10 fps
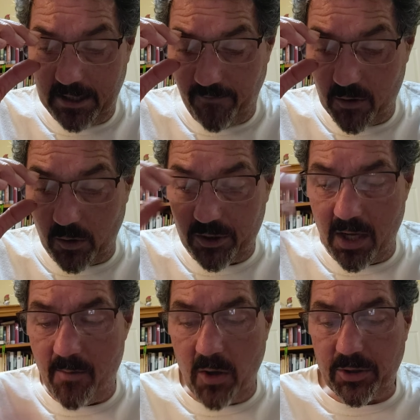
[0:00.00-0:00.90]
difficult
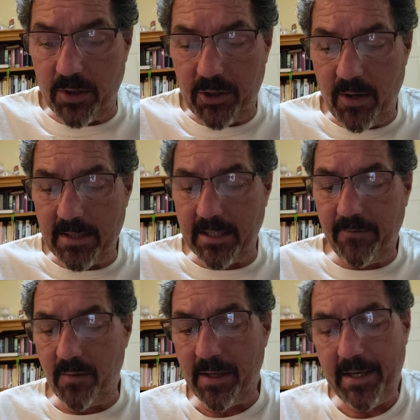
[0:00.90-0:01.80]
psalm also to
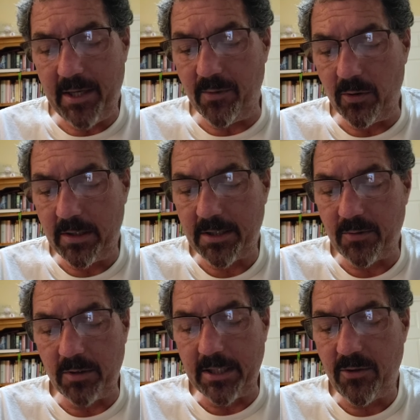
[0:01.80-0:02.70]
translate from the Hebrew. It
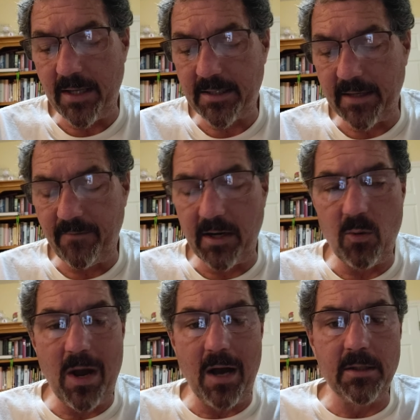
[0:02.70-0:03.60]
doesn't really translate very
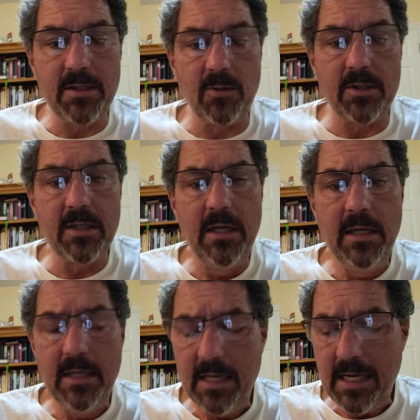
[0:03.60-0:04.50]
well, and so it's
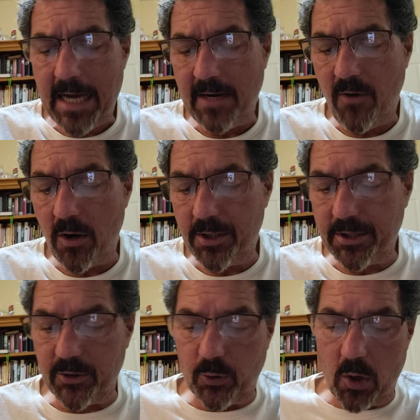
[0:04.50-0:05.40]
kind of hard
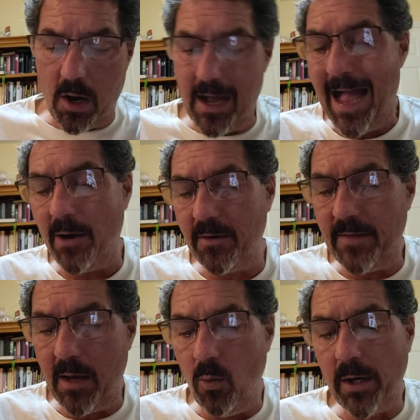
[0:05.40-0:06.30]
to draw out of
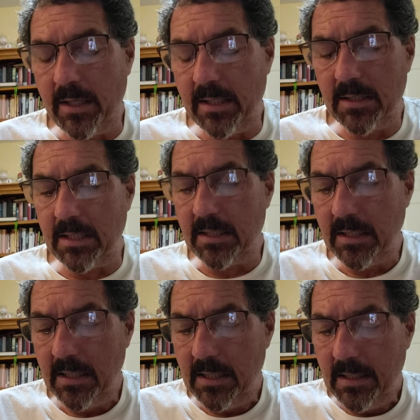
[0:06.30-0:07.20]
that what it is that
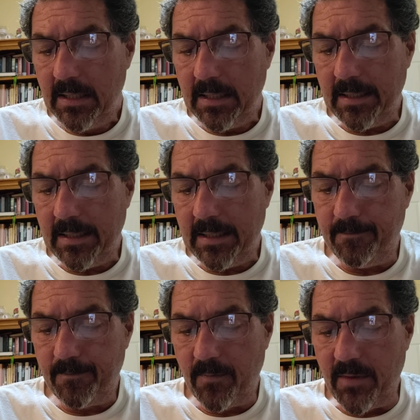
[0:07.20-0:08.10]

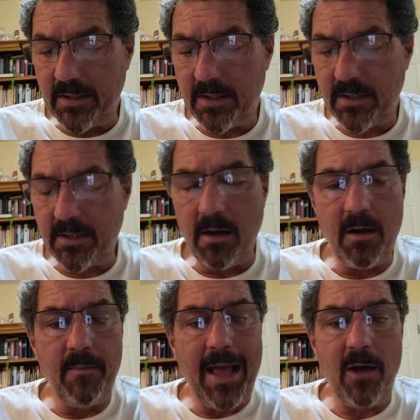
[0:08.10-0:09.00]
um, this
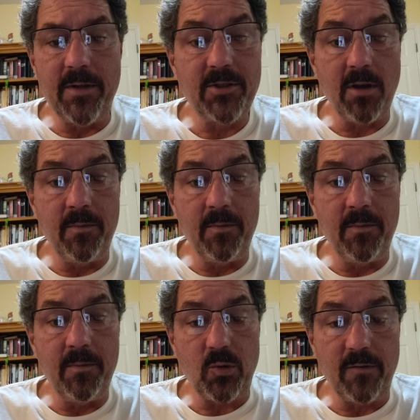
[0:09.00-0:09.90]
psalm, how this psalm is
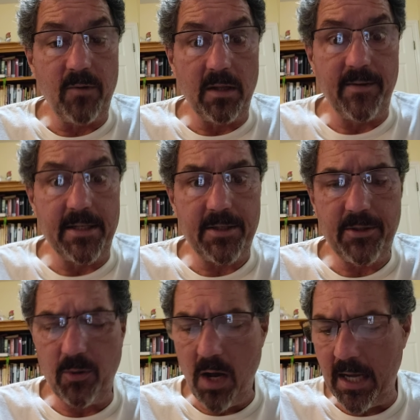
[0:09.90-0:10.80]
sort of relevant
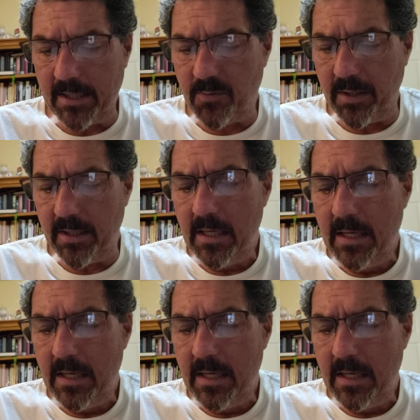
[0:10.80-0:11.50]
to us. But